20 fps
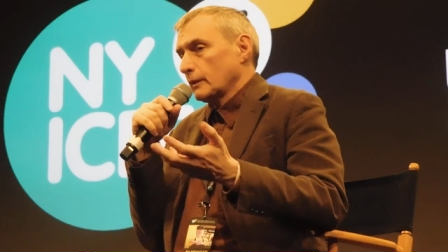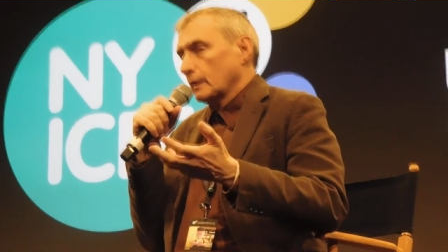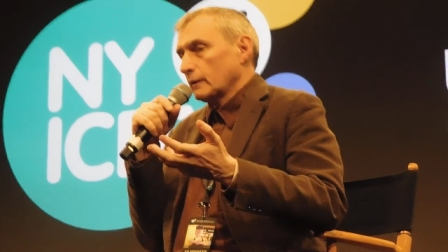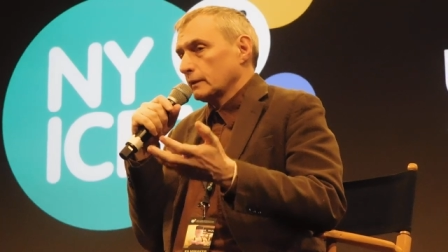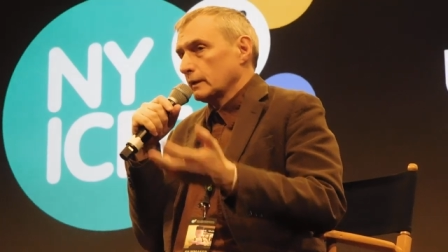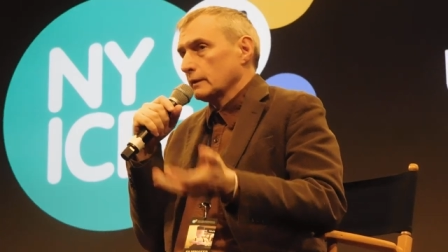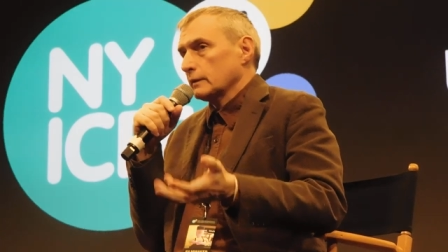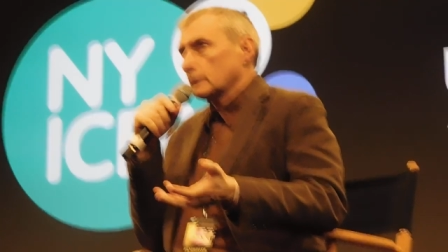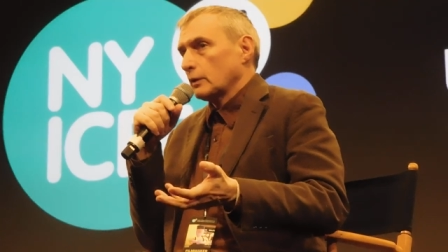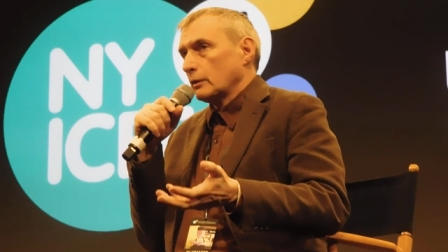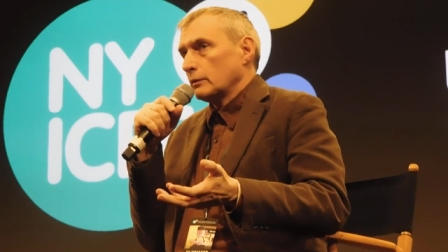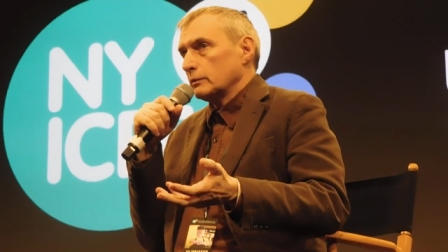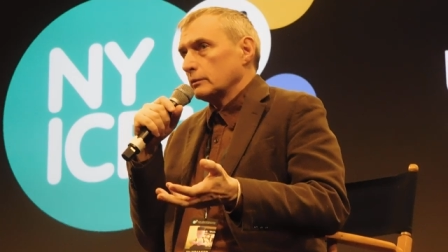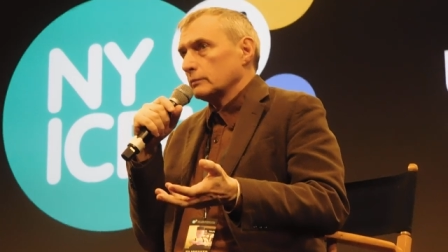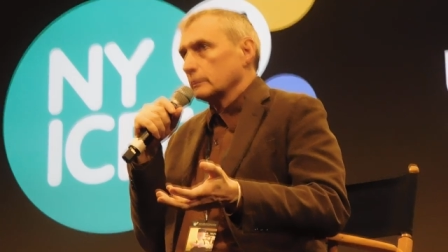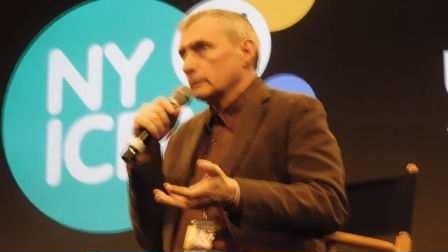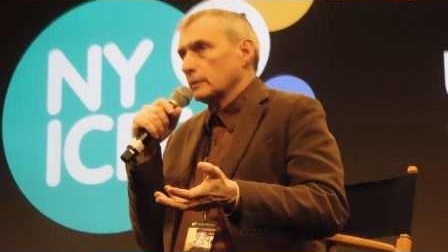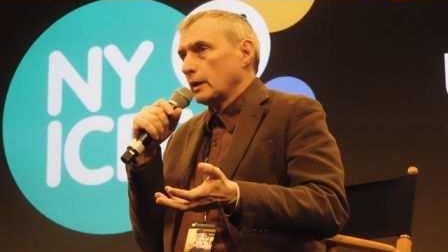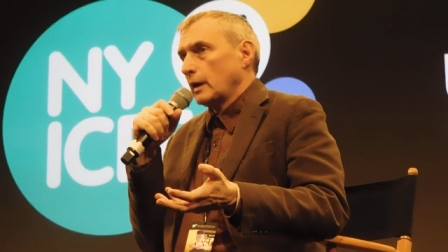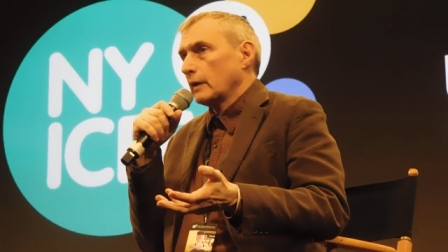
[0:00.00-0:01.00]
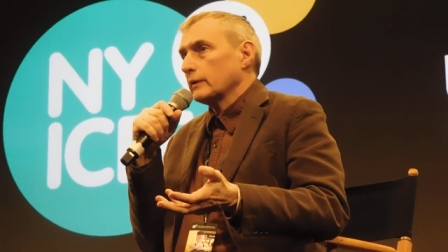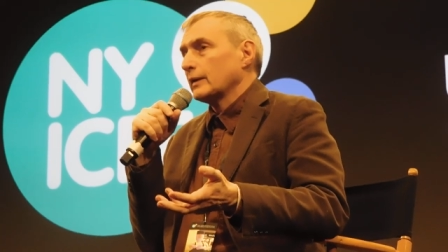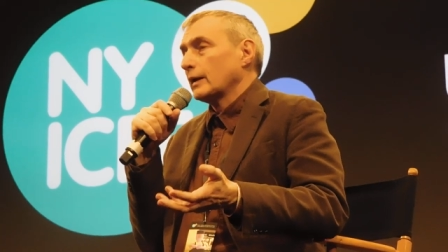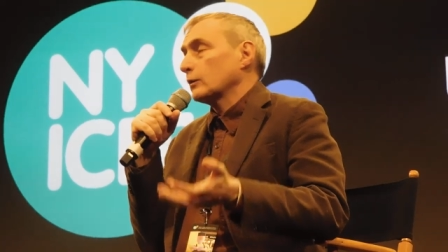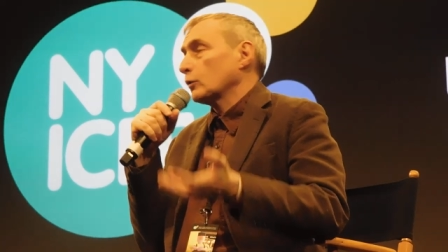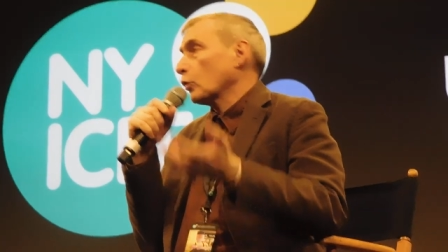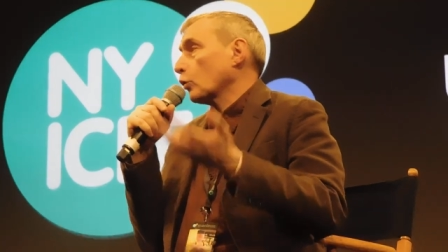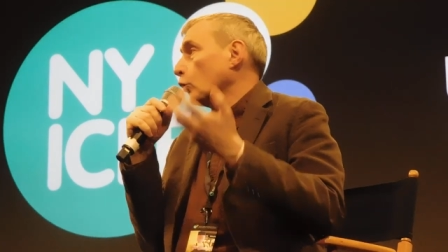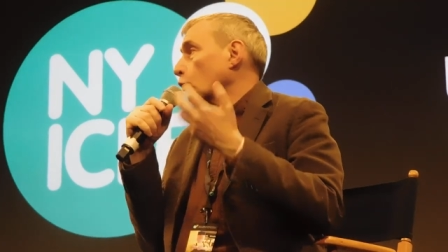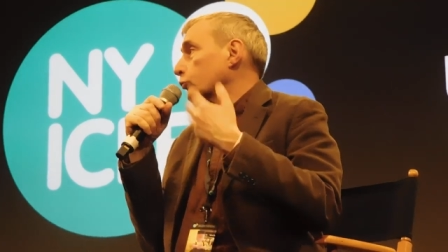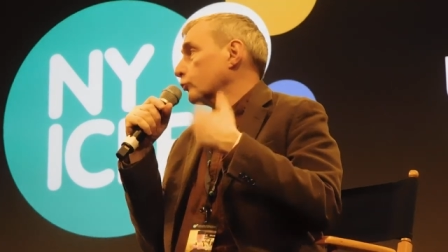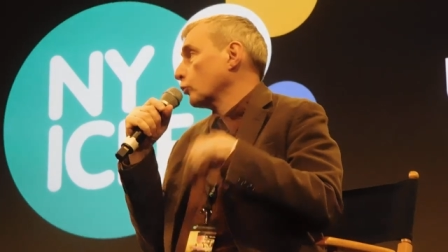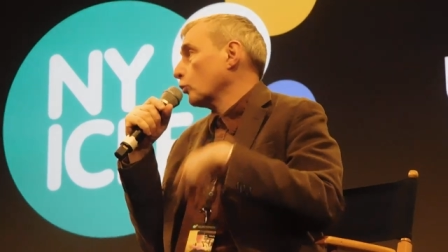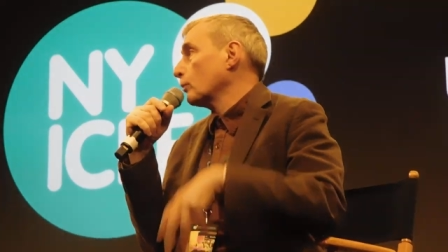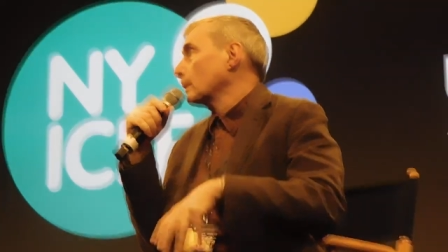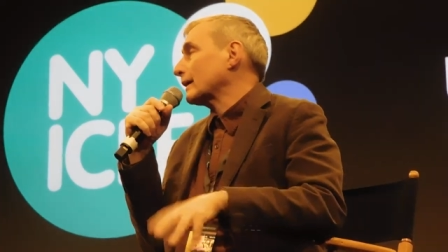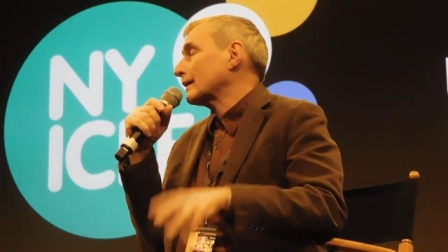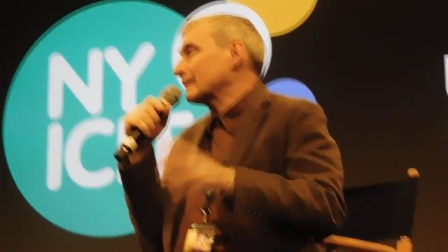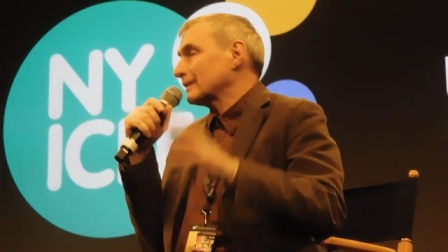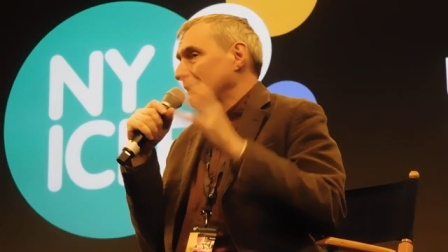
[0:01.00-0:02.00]
sister, and that also
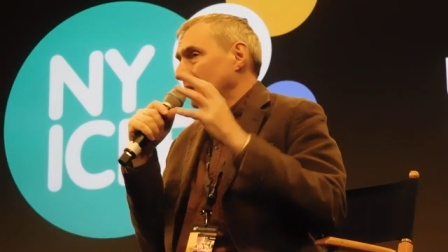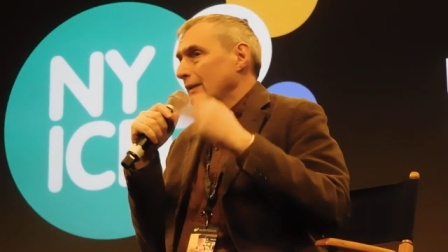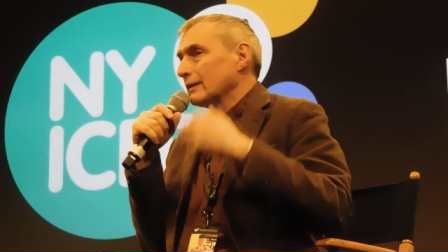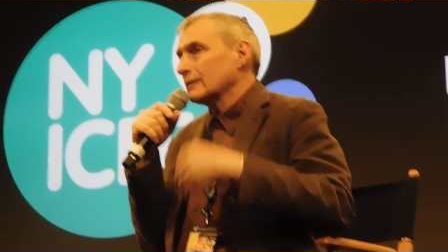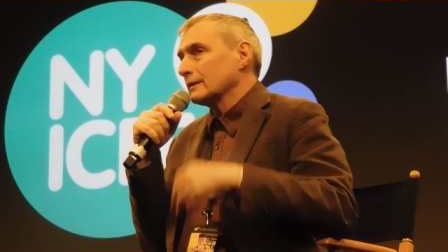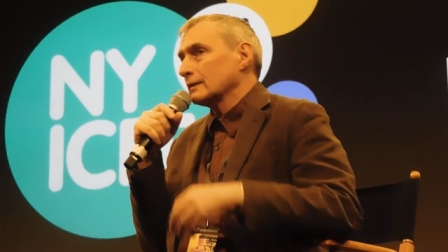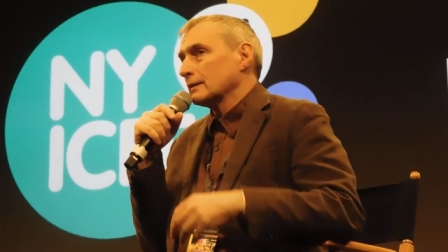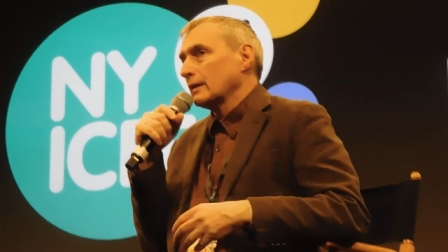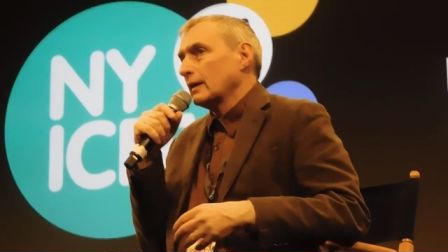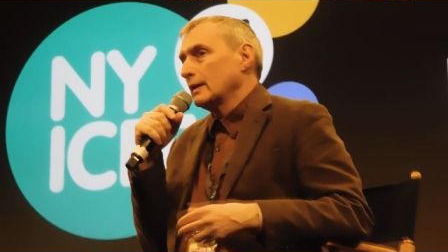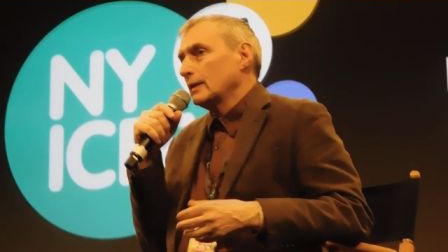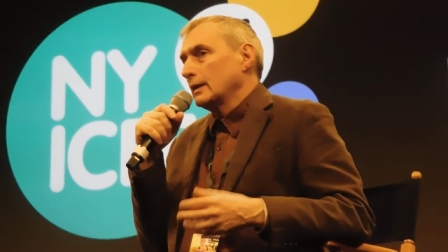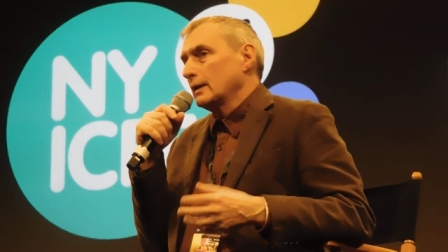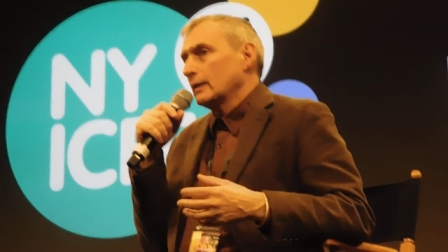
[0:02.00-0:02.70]
makes sense